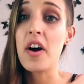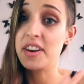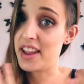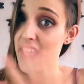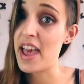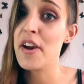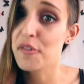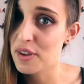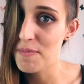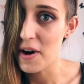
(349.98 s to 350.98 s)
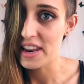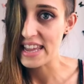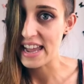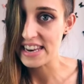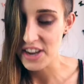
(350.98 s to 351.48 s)
on
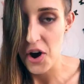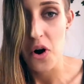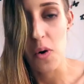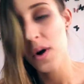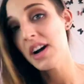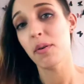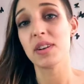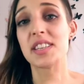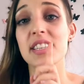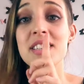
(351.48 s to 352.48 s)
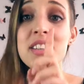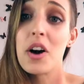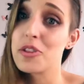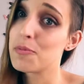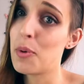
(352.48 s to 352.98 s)
everybody I know, which is
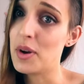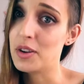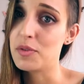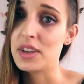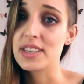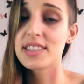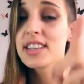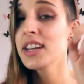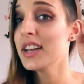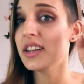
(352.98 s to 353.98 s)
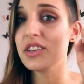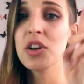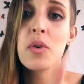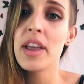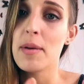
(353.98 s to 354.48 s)
not the point of this.
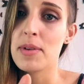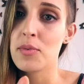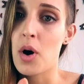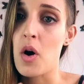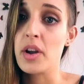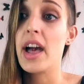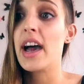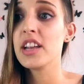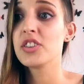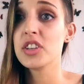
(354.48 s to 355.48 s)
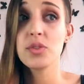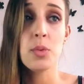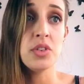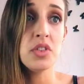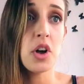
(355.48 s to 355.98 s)
Don't get me wrong, I just
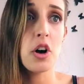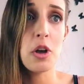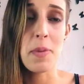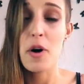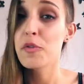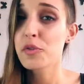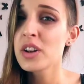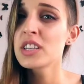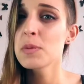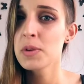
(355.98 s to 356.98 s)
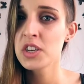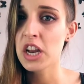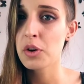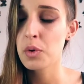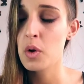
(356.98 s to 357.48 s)
want to talk about friendship in
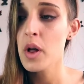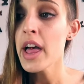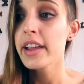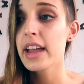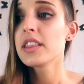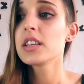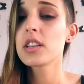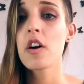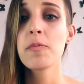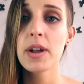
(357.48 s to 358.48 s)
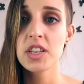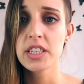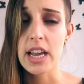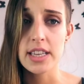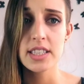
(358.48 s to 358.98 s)
general, get this off my
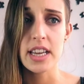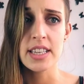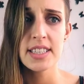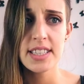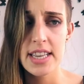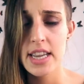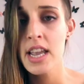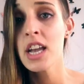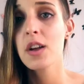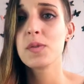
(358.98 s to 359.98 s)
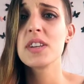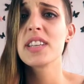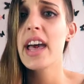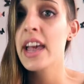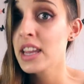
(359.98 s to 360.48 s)
chest, and see if
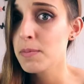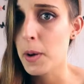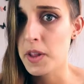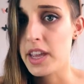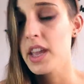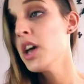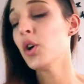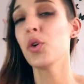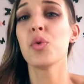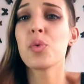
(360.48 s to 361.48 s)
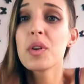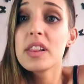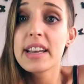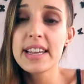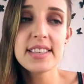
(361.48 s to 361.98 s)
there's anybody who
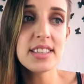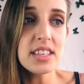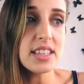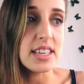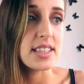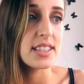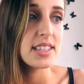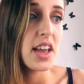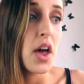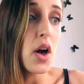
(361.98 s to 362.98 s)
relates to this.